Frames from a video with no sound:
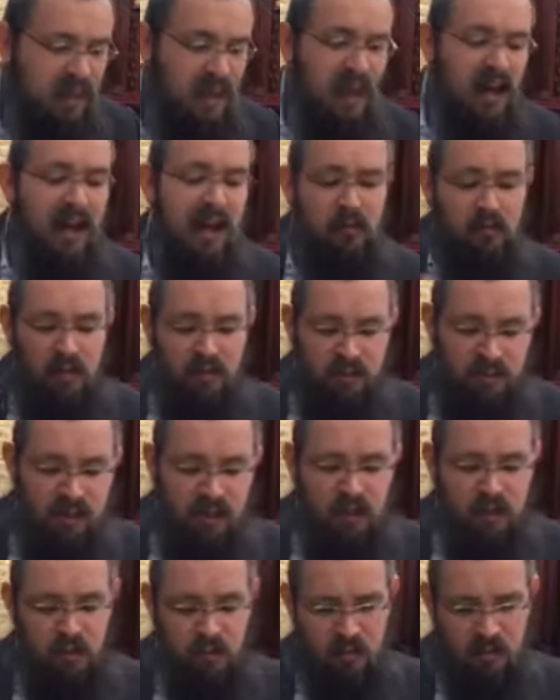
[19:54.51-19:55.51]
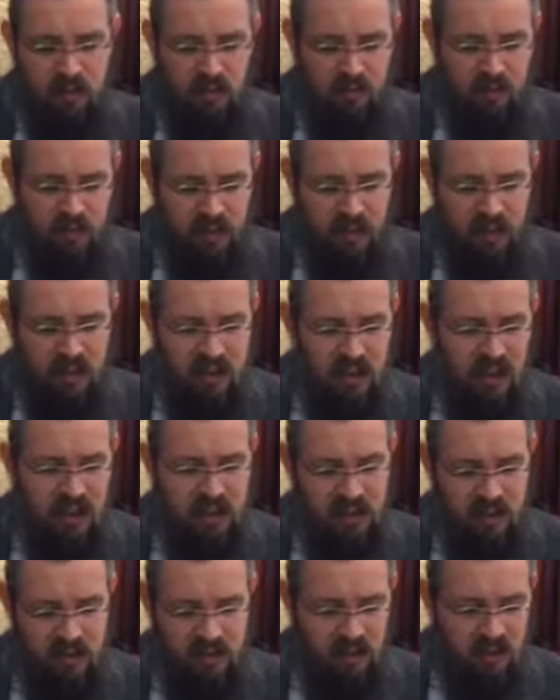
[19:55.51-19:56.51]
again, we
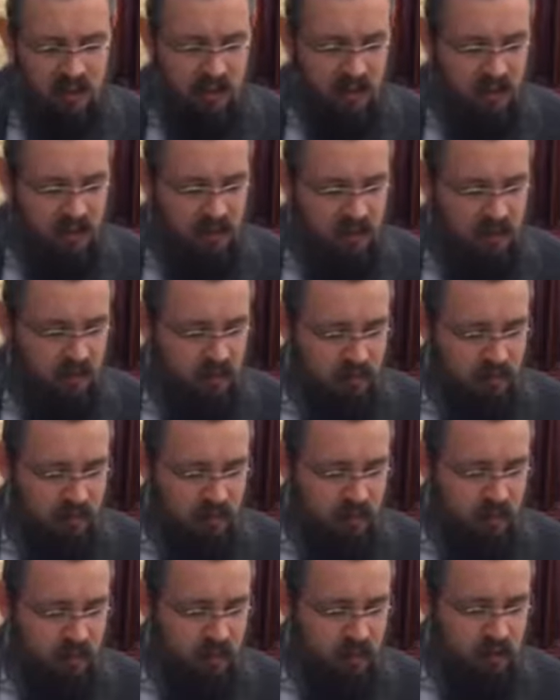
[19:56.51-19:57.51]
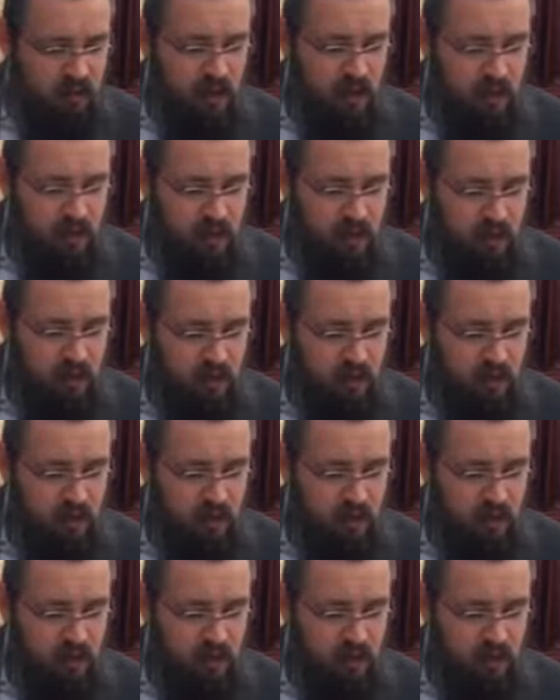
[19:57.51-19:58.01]
discussed in the introduction here,